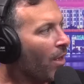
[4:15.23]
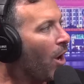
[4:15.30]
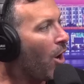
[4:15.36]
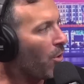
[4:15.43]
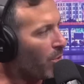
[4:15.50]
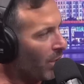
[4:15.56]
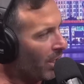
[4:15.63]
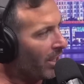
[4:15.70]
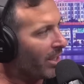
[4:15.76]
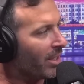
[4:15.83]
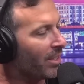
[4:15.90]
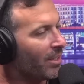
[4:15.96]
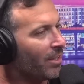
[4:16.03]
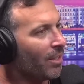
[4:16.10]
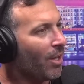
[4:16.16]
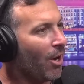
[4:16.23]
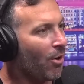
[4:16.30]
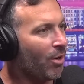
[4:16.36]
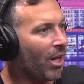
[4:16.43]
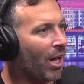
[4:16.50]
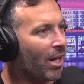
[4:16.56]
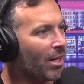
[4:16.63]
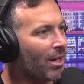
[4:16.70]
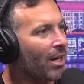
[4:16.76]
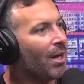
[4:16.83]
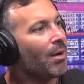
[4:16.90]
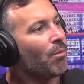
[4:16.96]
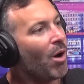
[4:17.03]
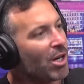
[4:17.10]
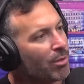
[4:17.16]
Oh, really? Yep. Okay.
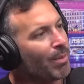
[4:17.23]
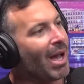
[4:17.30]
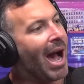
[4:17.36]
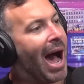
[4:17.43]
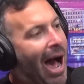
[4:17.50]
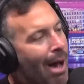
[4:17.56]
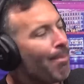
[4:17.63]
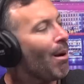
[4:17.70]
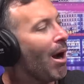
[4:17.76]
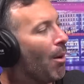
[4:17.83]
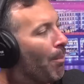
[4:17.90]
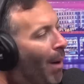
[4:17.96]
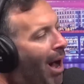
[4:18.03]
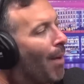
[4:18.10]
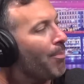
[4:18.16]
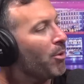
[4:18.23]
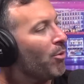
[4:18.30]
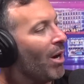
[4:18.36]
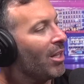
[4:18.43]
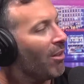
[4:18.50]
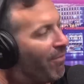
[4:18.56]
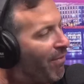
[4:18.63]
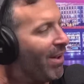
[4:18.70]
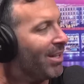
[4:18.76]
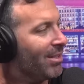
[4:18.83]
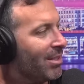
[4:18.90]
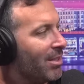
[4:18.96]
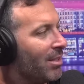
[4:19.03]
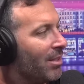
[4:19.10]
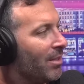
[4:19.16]
Watch me eyebrow pop you right in the
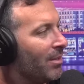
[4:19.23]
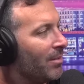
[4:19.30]
face. Yeah.